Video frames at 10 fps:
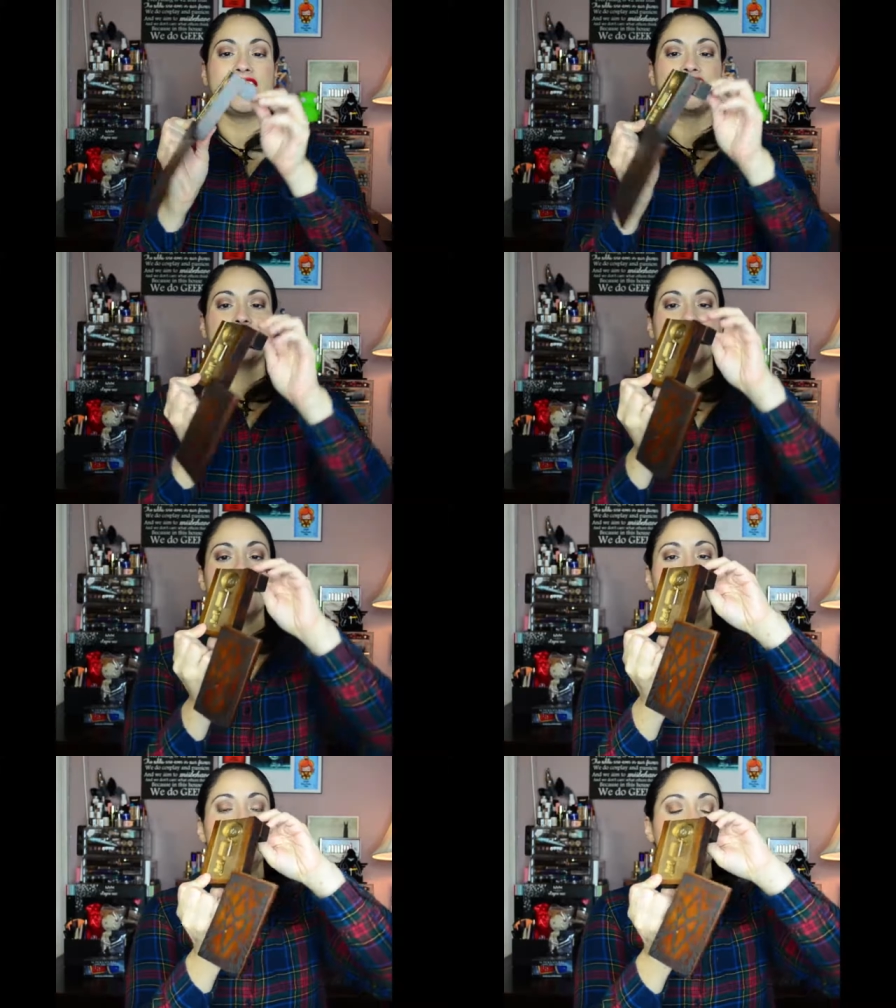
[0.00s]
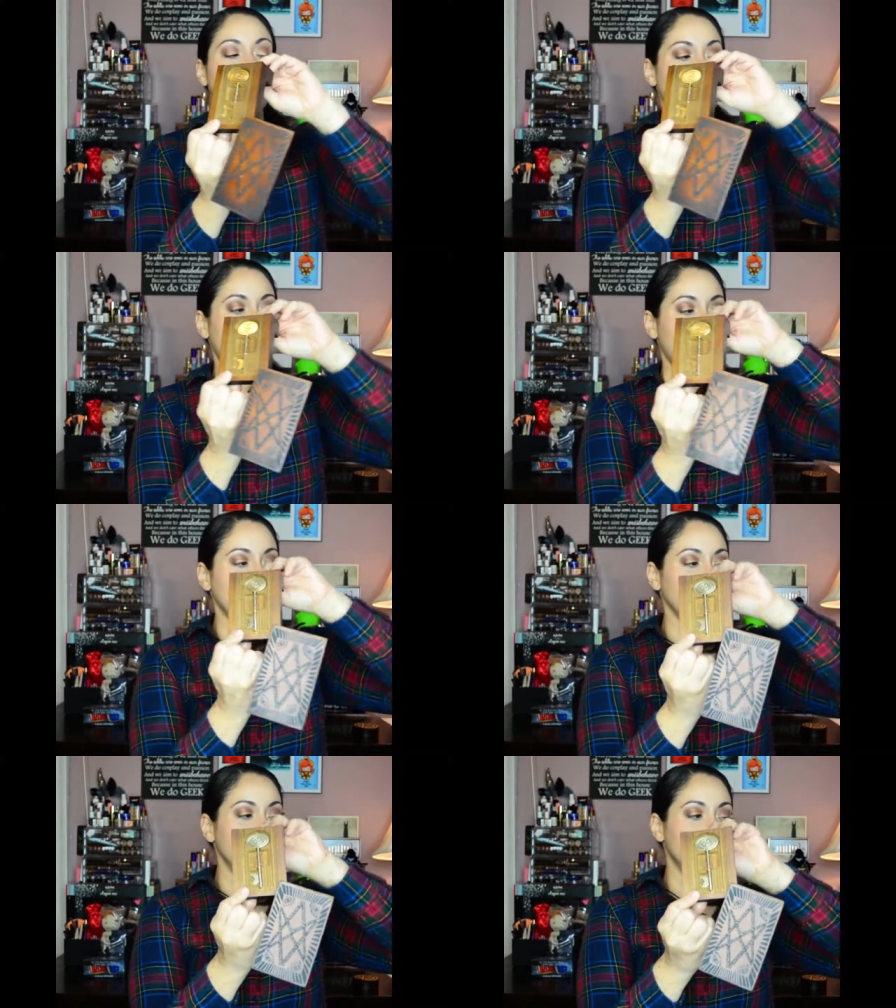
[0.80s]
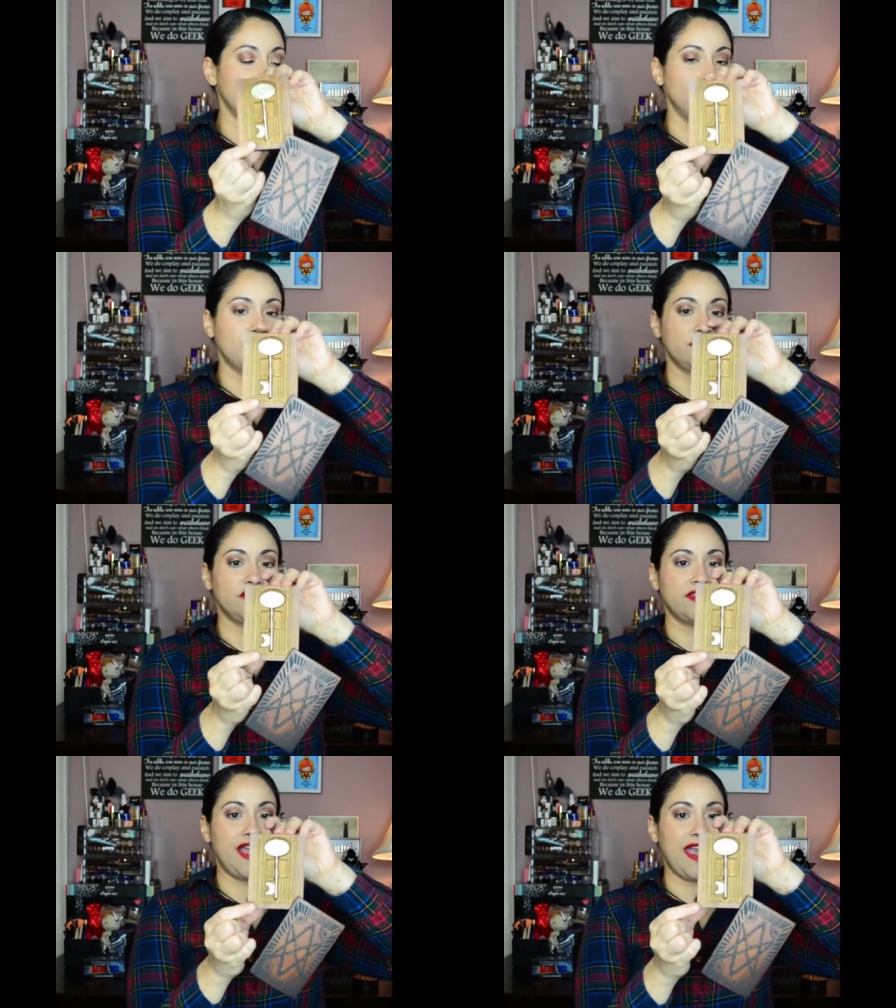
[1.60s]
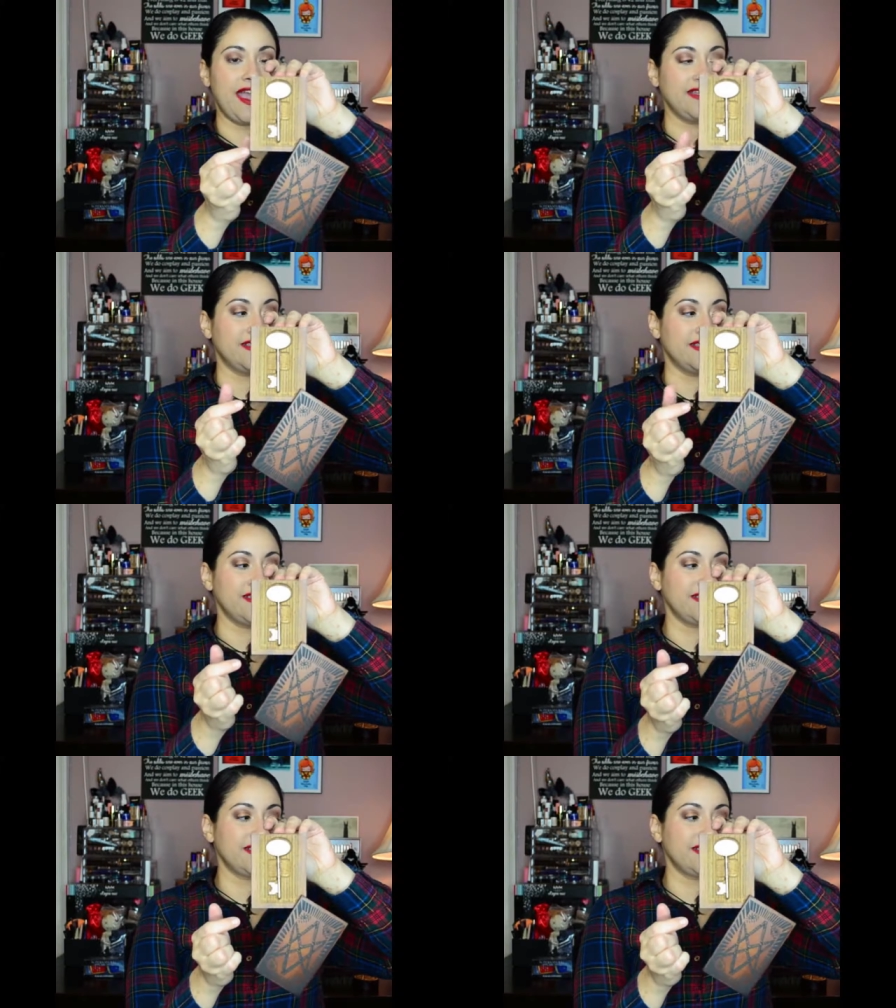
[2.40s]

So if you want, you could just hang this,